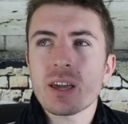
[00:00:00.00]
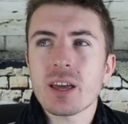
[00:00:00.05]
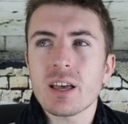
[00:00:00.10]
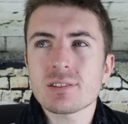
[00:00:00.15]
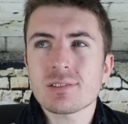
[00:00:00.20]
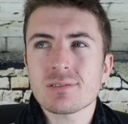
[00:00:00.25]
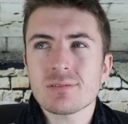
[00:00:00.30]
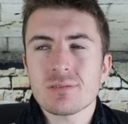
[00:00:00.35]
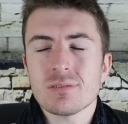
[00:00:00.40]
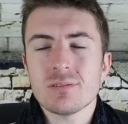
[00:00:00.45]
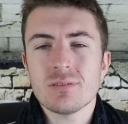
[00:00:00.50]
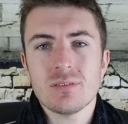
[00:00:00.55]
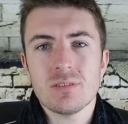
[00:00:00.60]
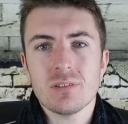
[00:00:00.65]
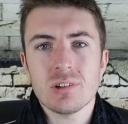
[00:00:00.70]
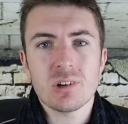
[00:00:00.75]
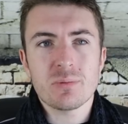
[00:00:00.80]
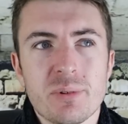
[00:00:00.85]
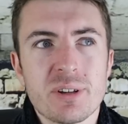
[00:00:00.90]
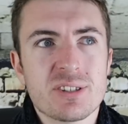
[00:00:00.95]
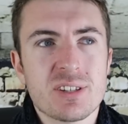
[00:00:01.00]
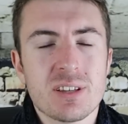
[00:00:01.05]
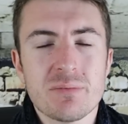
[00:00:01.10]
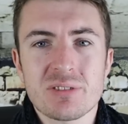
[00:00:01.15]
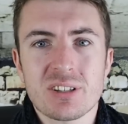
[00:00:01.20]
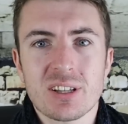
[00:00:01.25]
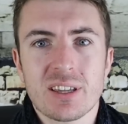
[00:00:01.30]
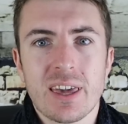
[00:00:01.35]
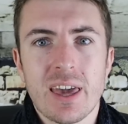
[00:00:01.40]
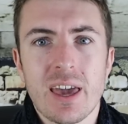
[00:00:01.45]
I guess nobody
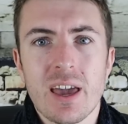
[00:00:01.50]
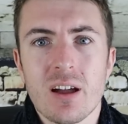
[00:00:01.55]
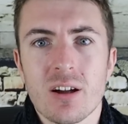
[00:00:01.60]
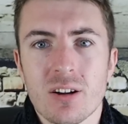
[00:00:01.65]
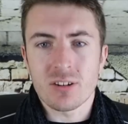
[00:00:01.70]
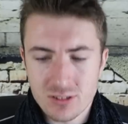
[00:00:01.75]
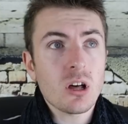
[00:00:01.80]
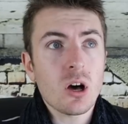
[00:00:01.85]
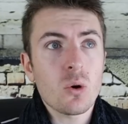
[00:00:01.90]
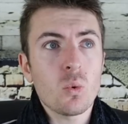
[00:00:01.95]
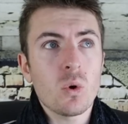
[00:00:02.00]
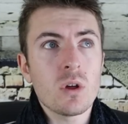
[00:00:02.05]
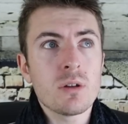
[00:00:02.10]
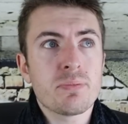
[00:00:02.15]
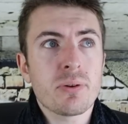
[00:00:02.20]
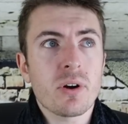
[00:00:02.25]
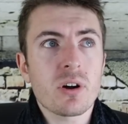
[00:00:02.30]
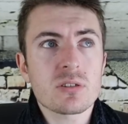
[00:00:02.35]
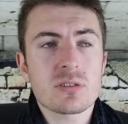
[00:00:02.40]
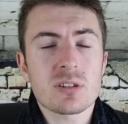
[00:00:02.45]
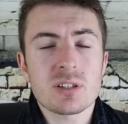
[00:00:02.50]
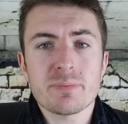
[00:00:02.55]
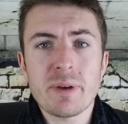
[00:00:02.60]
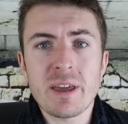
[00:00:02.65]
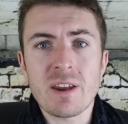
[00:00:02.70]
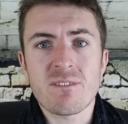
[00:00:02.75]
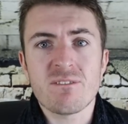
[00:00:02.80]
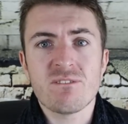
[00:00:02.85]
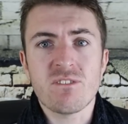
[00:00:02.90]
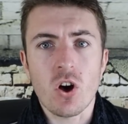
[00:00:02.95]
seems to care. Not one person has
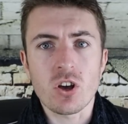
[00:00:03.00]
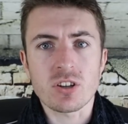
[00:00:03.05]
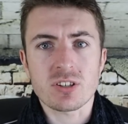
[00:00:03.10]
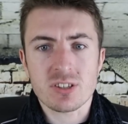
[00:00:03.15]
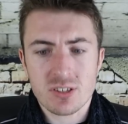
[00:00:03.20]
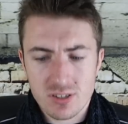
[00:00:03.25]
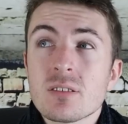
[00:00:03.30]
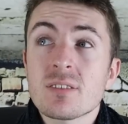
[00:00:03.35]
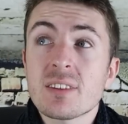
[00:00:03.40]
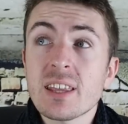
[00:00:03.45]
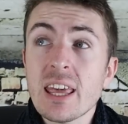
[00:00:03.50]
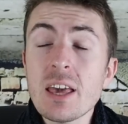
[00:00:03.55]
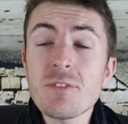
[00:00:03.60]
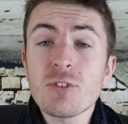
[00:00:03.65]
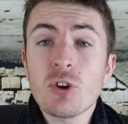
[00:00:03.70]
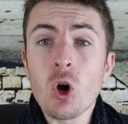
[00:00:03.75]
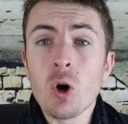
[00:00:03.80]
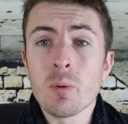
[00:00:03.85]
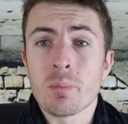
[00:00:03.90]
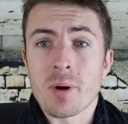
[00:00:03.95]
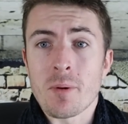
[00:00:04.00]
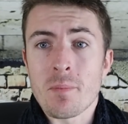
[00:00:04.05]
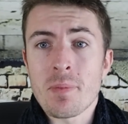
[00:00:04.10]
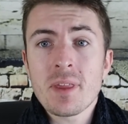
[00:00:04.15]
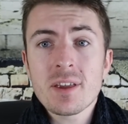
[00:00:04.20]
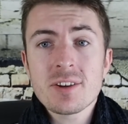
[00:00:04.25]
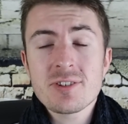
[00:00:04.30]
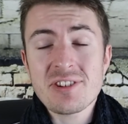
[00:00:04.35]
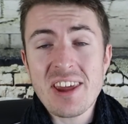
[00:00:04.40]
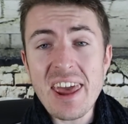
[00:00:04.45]
made a fuss. Steve
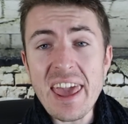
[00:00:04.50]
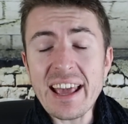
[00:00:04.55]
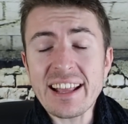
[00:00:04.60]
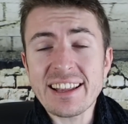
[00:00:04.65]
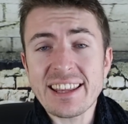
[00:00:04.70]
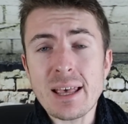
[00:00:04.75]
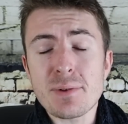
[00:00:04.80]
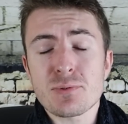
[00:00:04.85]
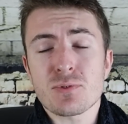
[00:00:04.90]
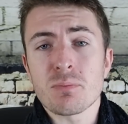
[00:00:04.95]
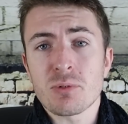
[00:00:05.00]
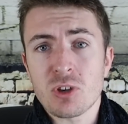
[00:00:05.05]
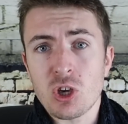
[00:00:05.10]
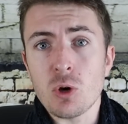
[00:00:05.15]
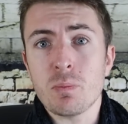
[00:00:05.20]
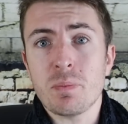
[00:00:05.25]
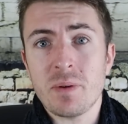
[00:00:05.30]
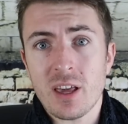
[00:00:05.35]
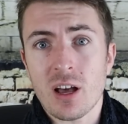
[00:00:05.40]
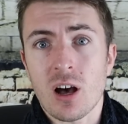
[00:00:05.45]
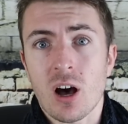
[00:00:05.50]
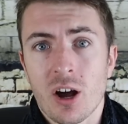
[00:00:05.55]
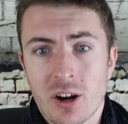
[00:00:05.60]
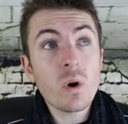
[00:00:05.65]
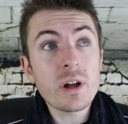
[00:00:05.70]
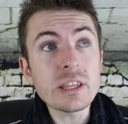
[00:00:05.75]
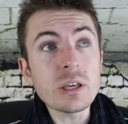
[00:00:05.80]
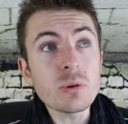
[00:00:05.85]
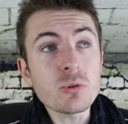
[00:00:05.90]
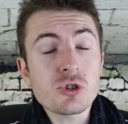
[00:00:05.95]
Cooper, take tips from QPR.
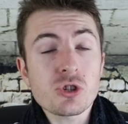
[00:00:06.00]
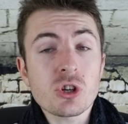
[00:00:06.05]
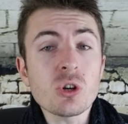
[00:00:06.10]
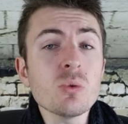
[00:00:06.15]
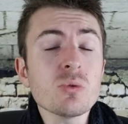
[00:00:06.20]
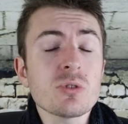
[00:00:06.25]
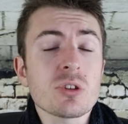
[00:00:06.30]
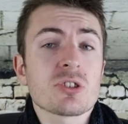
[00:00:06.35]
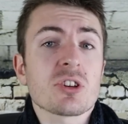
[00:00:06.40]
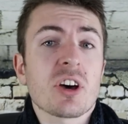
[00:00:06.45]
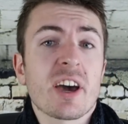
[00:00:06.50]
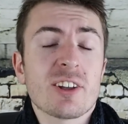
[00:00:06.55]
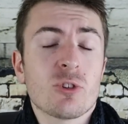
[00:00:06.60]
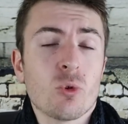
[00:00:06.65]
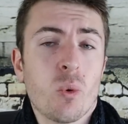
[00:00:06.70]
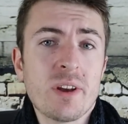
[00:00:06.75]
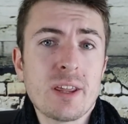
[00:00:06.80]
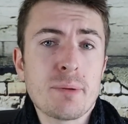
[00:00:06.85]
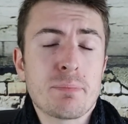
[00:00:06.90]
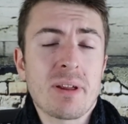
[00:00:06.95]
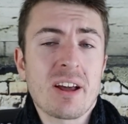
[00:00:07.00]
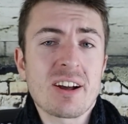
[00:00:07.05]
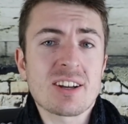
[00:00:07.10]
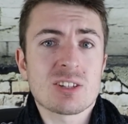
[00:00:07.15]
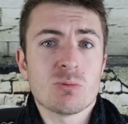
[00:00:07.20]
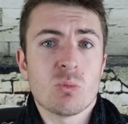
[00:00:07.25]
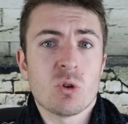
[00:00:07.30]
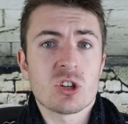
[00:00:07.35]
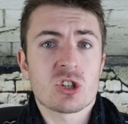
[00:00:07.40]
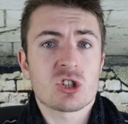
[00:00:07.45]
When you choose to sign 20 players
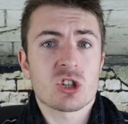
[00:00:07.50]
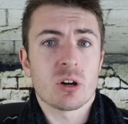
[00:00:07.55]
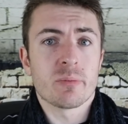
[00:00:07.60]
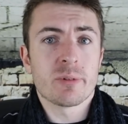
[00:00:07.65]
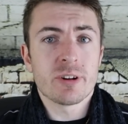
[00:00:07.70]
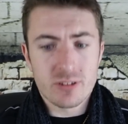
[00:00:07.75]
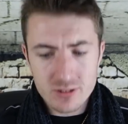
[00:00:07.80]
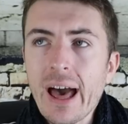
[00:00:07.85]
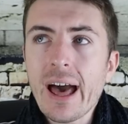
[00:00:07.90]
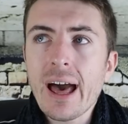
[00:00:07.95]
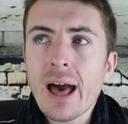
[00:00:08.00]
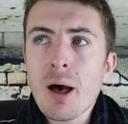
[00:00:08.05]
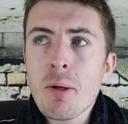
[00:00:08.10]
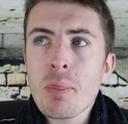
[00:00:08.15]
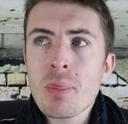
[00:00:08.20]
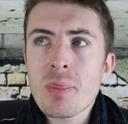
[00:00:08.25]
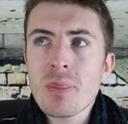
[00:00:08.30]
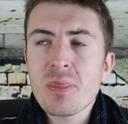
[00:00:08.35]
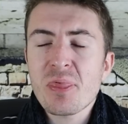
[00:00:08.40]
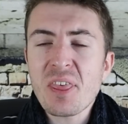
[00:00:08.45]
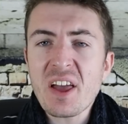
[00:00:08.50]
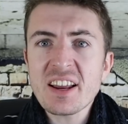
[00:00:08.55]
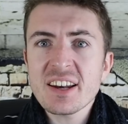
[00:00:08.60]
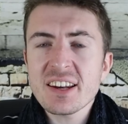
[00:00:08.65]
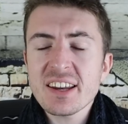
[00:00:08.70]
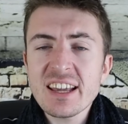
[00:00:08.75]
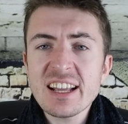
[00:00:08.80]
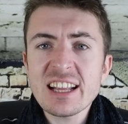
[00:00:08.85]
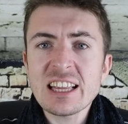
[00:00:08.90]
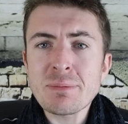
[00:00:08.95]
in one summer, they
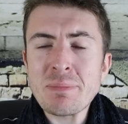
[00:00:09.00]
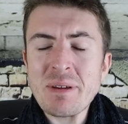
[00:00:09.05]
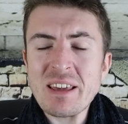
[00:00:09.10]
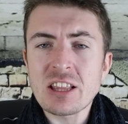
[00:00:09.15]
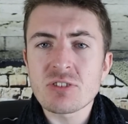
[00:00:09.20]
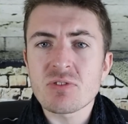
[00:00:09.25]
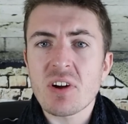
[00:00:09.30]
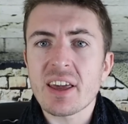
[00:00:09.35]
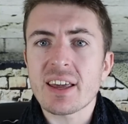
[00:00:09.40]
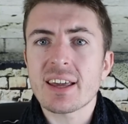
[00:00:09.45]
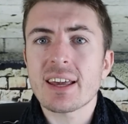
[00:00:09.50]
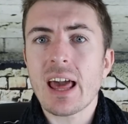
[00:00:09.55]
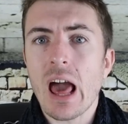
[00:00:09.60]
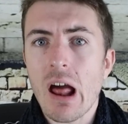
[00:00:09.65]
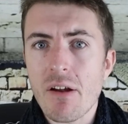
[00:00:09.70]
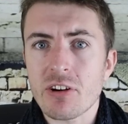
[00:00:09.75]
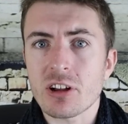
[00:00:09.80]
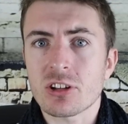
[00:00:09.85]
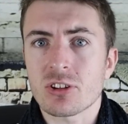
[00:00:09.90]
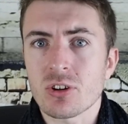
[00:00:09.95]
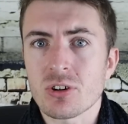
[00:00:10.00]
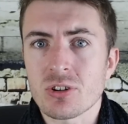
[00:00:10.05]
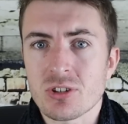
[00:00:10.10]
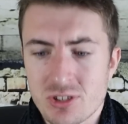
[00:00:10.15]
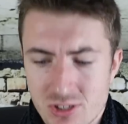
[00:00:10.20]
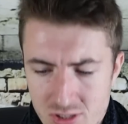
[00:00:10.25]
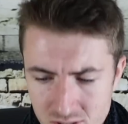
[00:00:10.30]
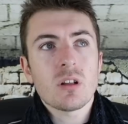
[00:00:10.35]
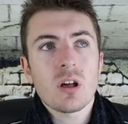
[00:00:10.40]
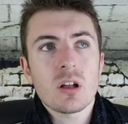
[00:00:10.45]
need to be the right
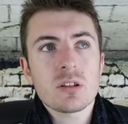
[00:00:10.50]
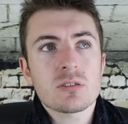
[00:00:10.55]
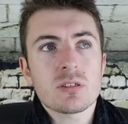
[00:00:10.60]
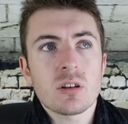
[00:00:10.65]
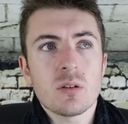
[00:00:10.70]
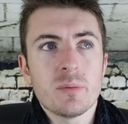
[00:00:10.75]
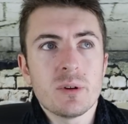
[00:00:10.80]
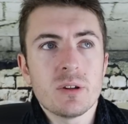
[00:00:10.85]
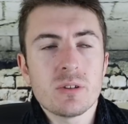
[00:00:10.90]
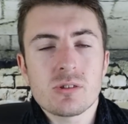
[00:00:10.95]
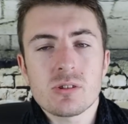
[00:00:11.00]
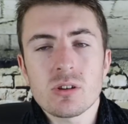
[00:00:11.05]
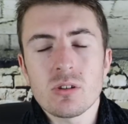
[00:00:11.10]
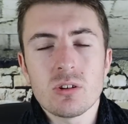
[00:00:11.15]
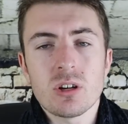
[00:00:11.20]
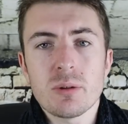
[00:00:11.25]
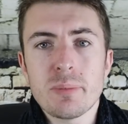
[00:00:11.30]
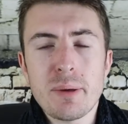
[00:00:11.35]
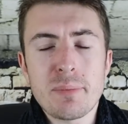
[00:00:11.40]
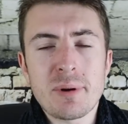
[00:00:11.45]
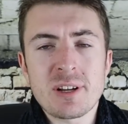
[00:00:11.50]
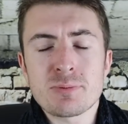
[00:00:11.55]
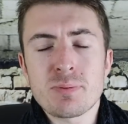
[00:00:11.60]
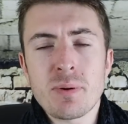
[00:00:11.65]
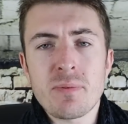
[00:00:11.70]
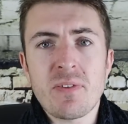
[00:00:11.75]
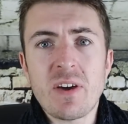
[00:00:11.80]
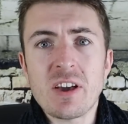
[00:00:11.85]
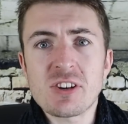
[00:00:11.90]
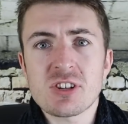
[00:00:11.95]
characters. Not someone who's shown to be about as
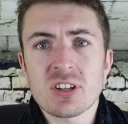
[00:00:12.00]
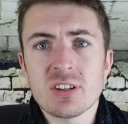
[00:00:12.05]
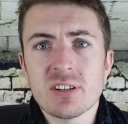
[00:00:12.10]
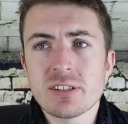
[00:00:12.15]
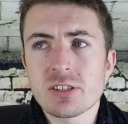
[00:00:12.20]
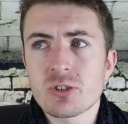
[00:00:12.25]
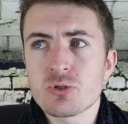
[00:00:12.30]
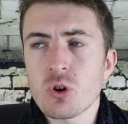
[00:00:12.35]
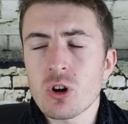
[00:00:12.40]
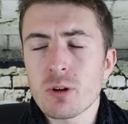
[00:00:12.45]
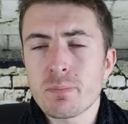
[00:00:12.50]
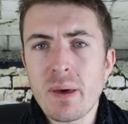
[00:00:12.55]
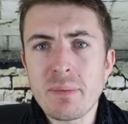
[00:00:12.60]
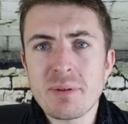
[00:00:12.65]
professional as a drunk